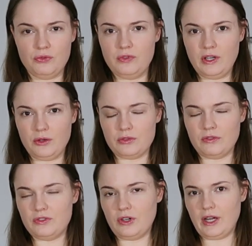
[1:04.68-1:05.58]
two videos
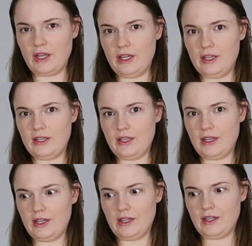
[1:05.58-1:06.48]
of trying
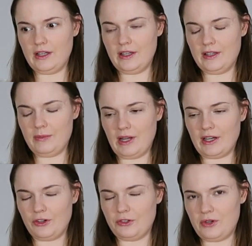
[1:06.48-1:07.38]
uh,
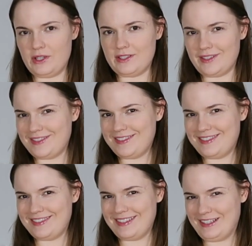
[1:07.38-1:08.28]
Black Laundry
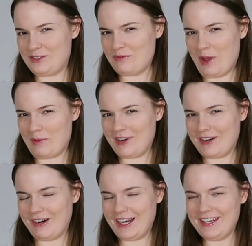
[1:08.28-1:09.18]
sets. It's my
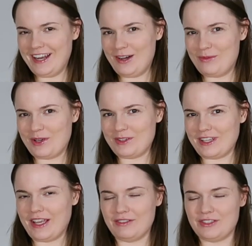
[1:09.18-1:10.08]
plan right now because
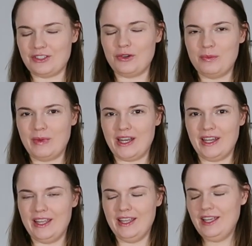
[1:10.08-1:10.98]
I have so
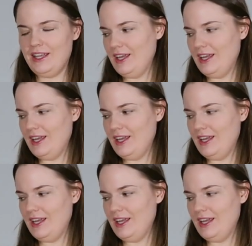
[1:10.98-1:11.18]
many.